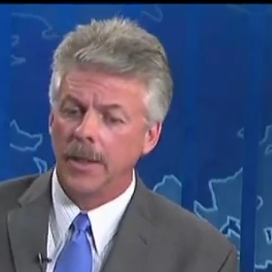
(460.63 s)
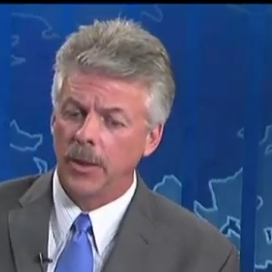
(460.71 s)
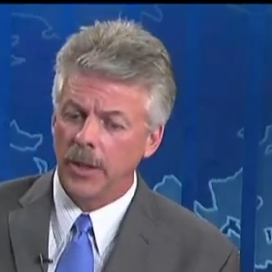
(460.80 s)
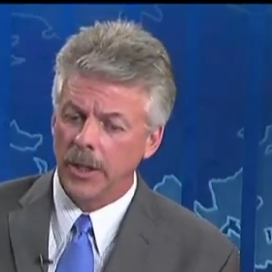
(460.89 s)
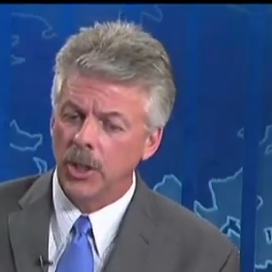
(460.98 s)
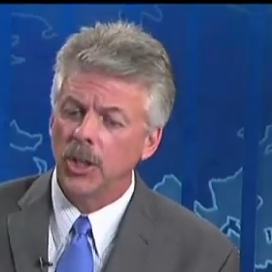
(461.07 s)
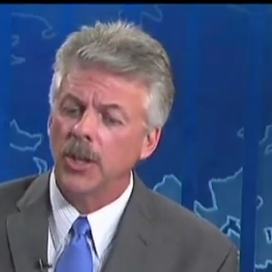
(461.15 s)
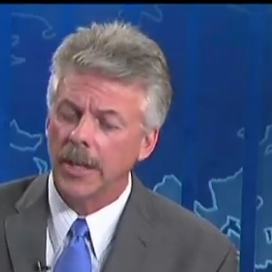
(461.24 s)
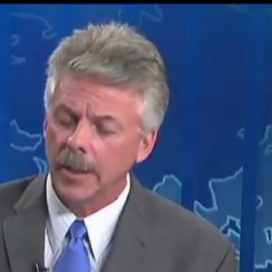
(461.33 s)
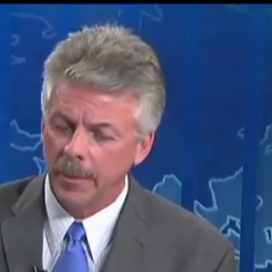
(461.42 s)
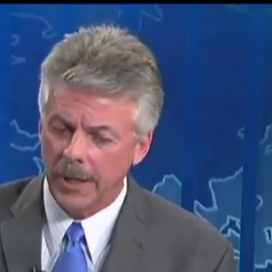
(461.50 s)
The good
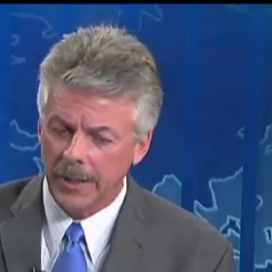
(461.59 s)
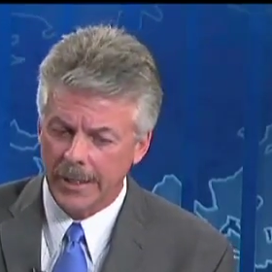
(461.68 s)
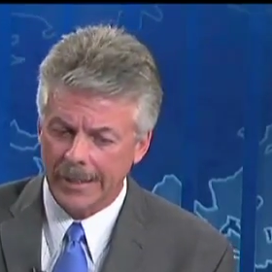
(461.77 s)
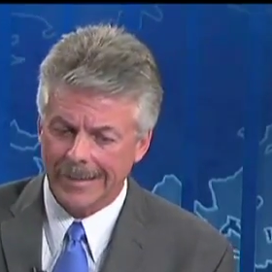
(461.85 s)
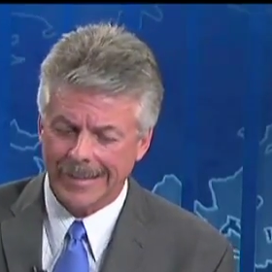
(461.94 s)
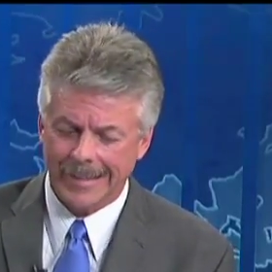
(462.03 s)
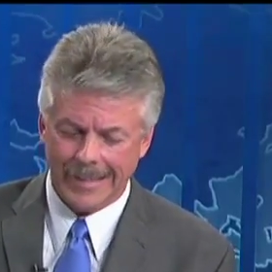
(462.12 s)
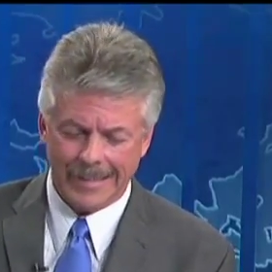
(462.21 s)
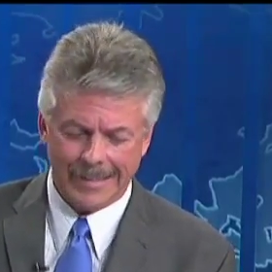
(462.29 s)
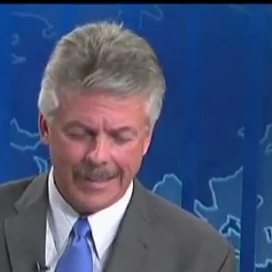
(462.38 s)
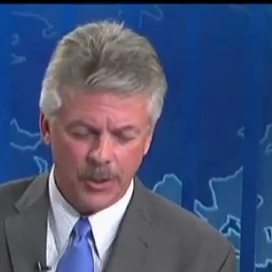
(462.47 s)
thing about this
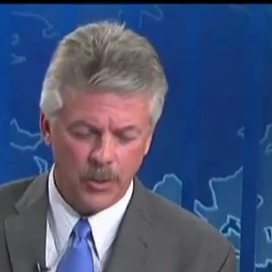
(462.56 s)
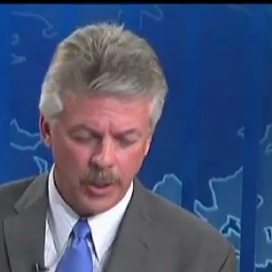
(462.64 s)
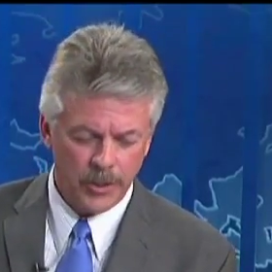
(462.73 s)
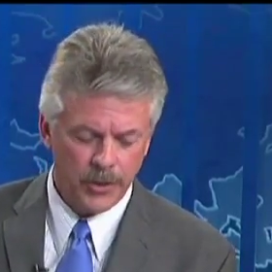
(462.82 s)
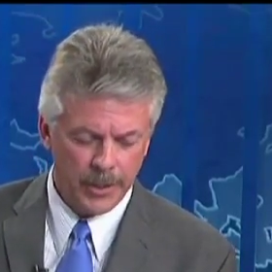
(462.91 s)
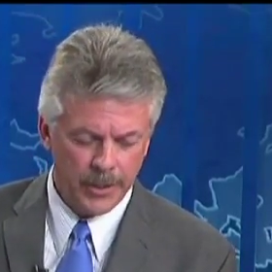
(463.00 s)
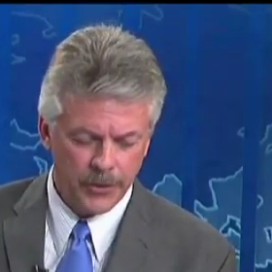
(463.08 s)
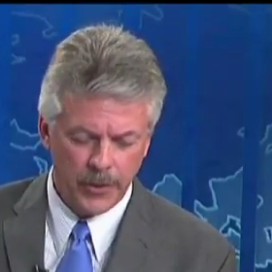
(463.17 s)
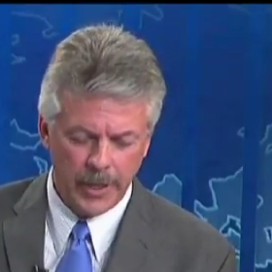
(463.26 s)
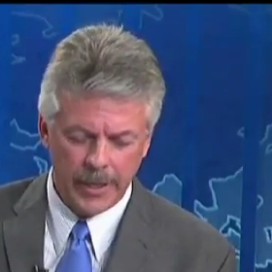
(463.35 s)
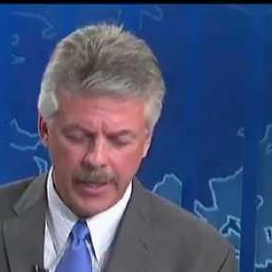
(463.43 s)
situation
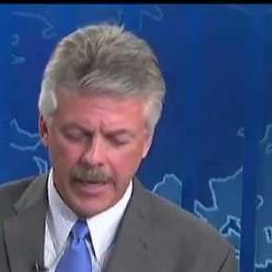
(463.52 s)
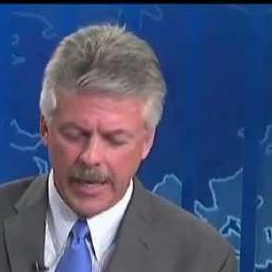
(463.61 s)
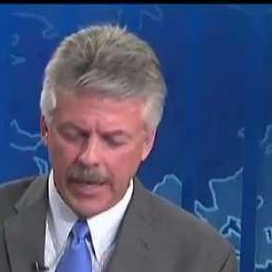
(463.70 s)
is that